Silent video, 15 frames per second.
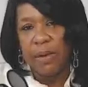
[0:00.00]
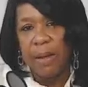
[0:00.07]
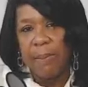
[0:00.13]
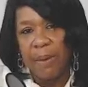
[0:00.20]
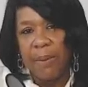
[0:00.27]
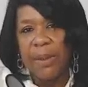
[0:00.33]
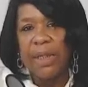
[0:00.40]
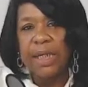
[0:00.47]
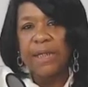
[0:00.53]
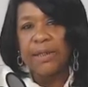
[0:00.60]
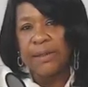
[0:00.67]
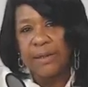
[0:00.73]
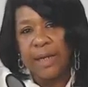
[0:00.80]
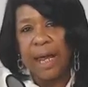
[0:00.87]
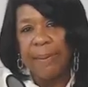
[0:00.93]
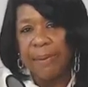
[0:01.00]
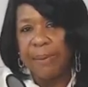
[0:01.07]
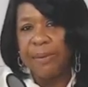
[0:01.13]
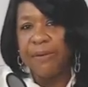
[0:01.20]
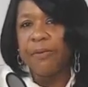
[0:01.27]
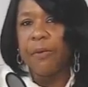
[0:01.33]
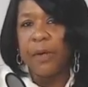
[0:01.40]
But we need to stop it
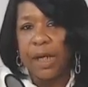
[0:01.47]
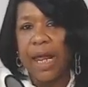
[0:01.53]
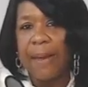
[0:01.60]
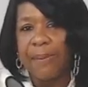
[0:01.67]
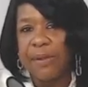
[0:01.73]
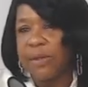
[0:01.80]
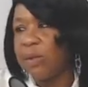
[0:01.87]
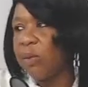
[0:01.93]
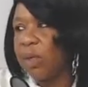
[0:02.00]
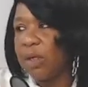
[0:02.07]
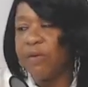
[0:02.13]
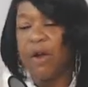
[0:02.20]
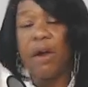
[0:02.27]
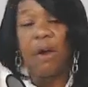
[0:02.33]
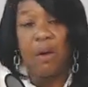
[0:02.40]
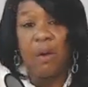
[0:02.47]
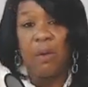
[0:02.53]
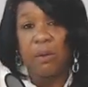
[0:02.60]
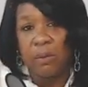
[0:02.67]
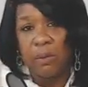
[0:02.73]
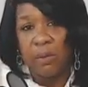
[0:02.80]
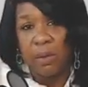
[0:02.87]
before it happens to one of
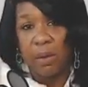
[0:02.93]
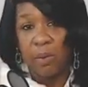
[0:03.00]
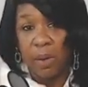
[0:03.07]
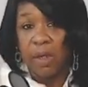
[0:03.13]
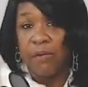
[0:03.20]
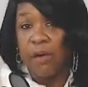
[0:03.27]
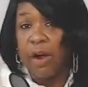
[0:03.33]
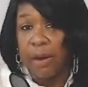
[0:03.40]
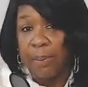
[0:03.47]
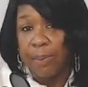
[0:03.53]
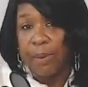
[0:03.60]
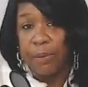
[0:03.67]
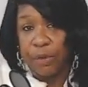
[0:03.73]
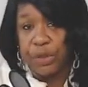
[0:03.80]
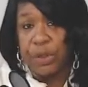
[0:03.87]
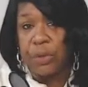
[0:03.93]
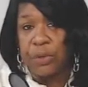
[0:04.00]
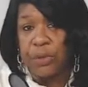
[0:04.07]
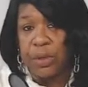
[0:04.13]
our children.